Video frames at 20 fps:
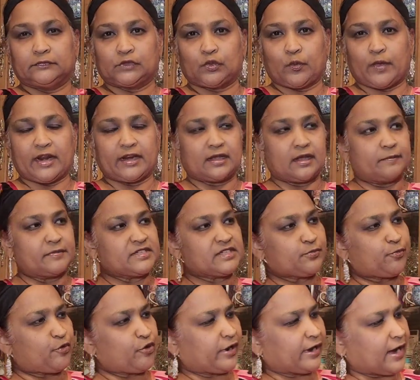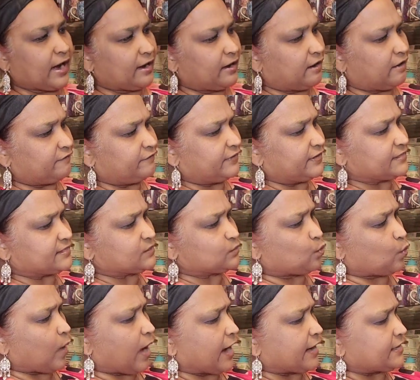Welcome spring. And I love this
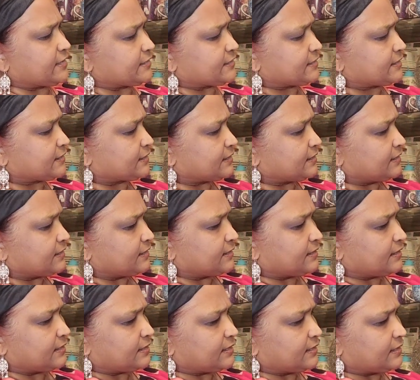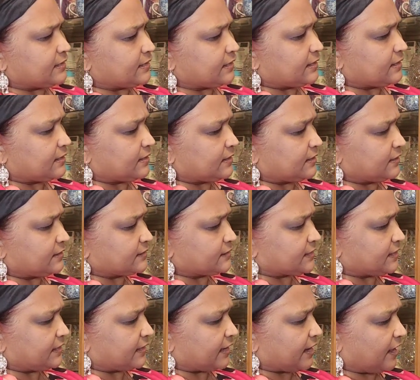white. It's
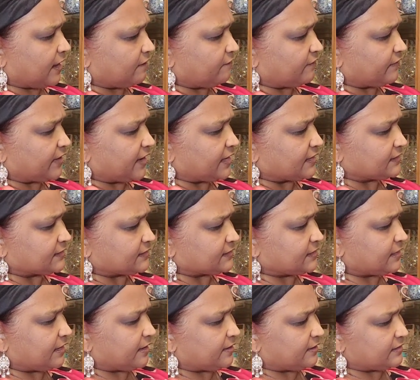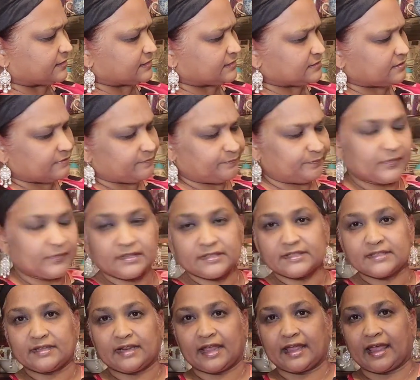not a galvanized. Yeah, it's,
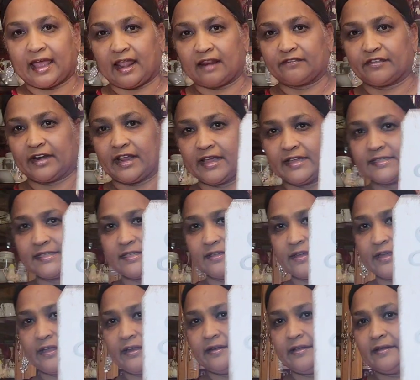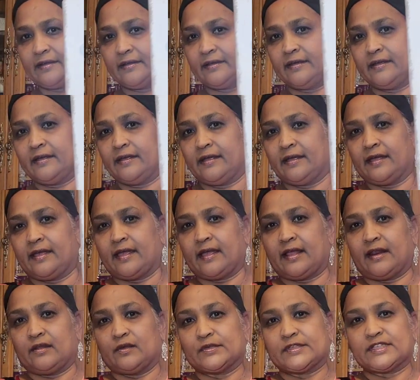it's like galvanized looking.
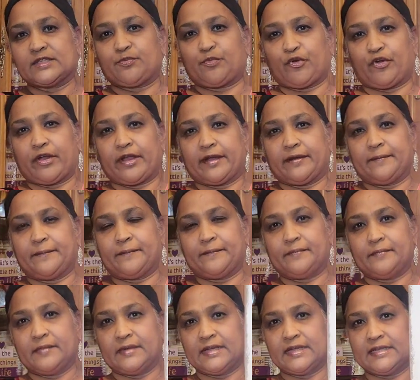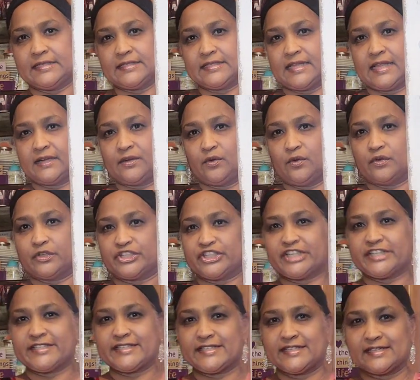Hello spring. Isn't that
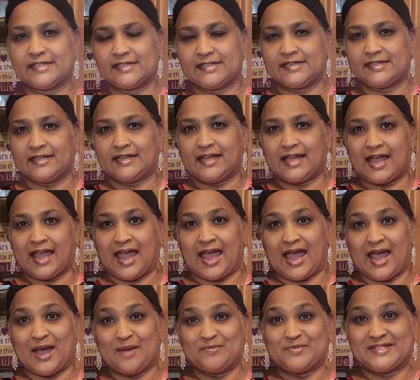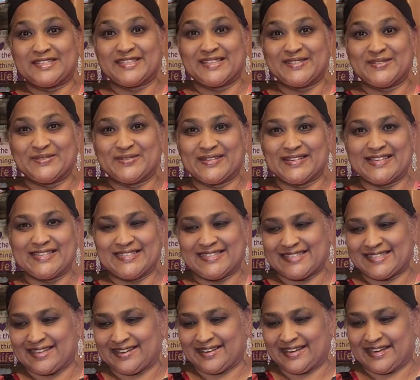gorgeous? Absolutely
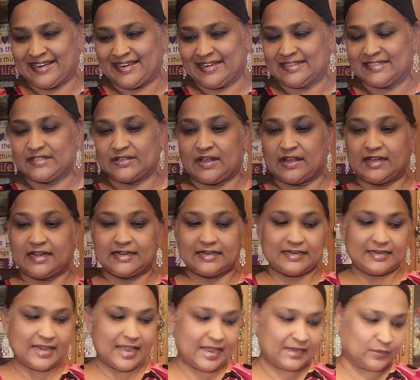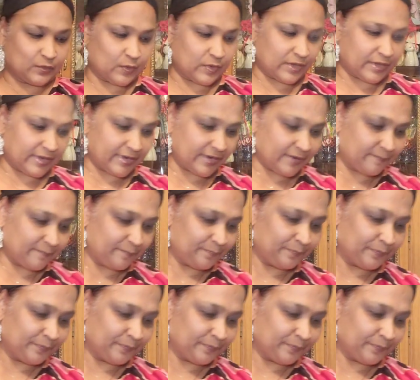stunning. So I got that one.